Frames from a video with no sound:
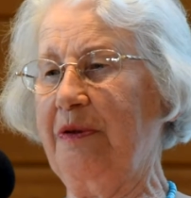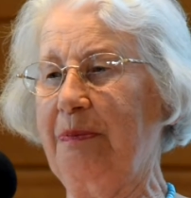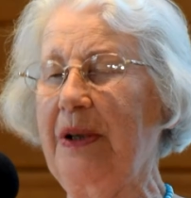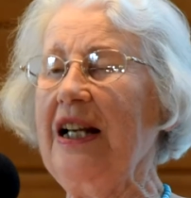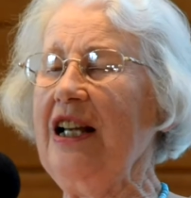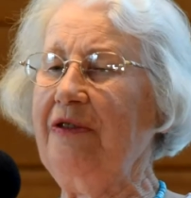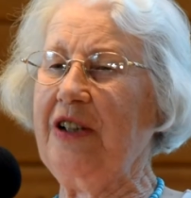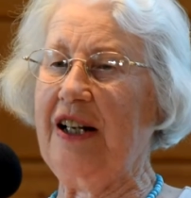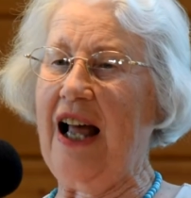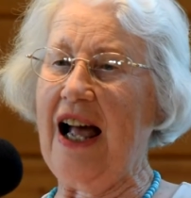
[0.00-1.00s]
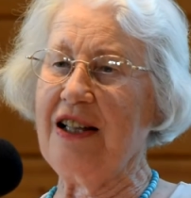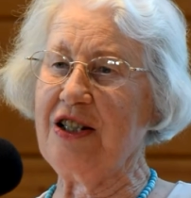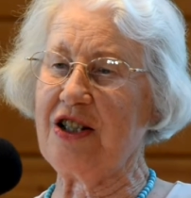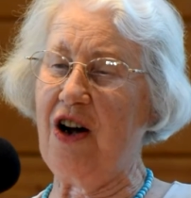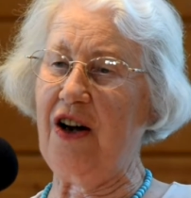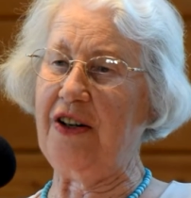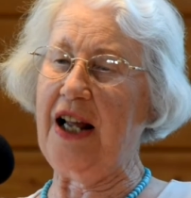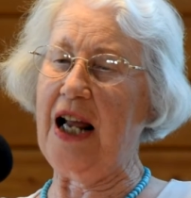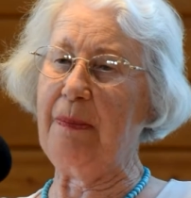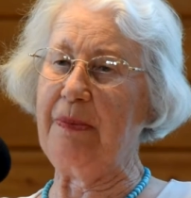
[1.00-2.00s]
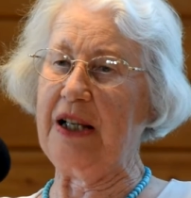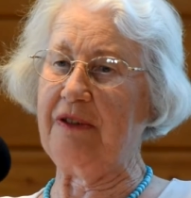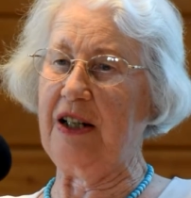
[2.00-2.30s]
believed in hands-on helping